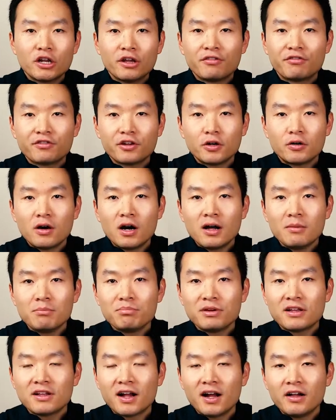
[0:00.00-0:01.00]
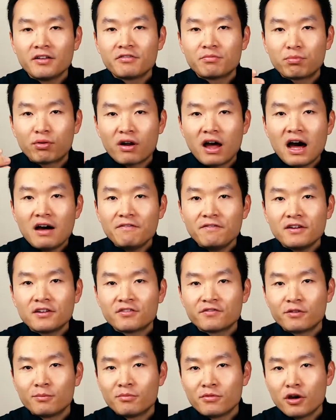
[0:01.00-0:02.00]
and so on, because
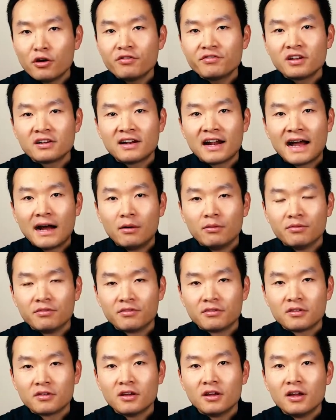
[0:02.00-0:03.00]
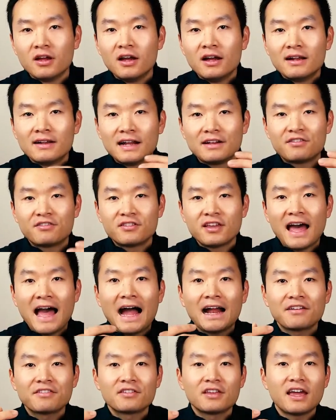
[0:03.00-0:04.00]
profits from those accounts gets
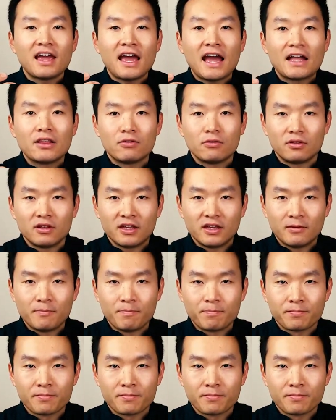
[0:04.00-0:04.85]
taxed annually.